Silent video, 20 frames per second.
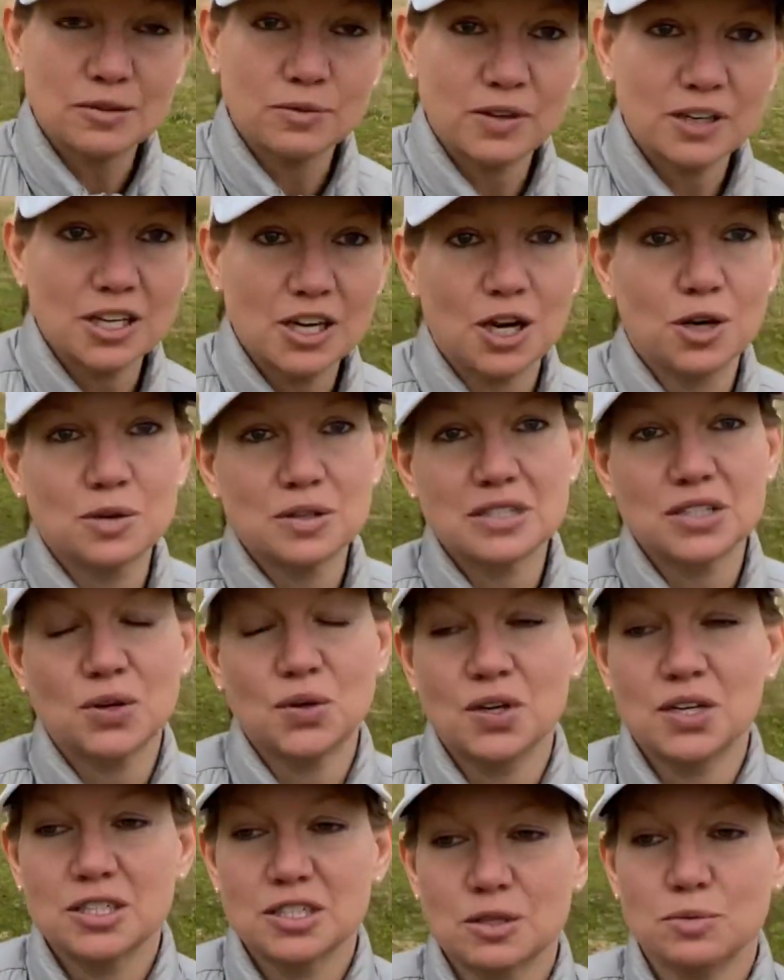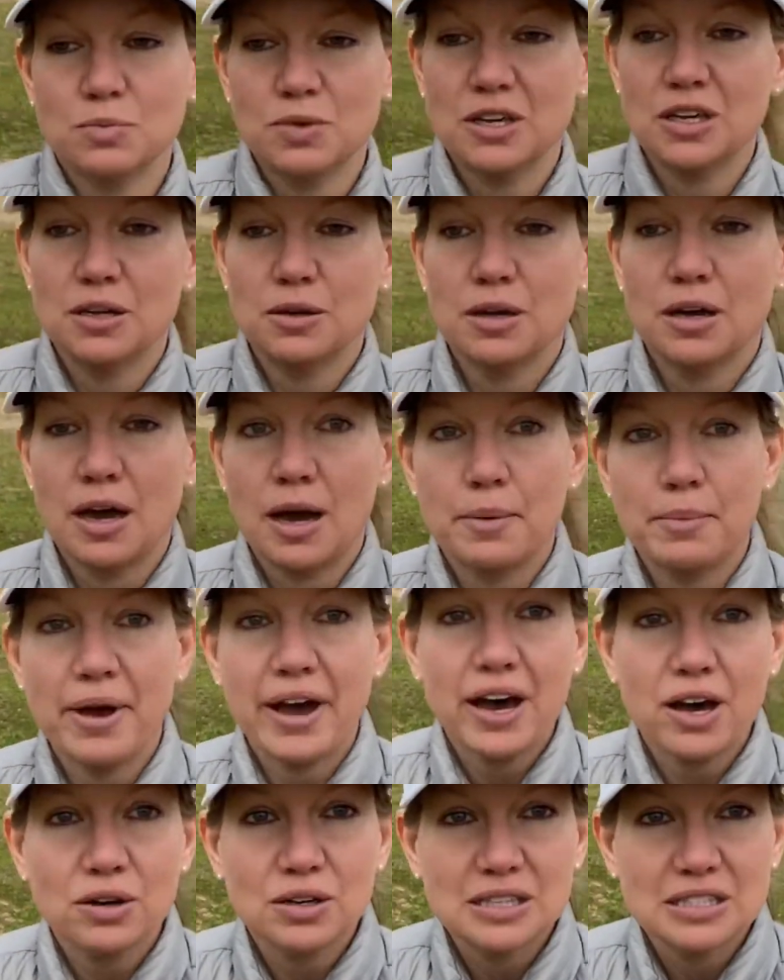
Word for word: video is going to be about.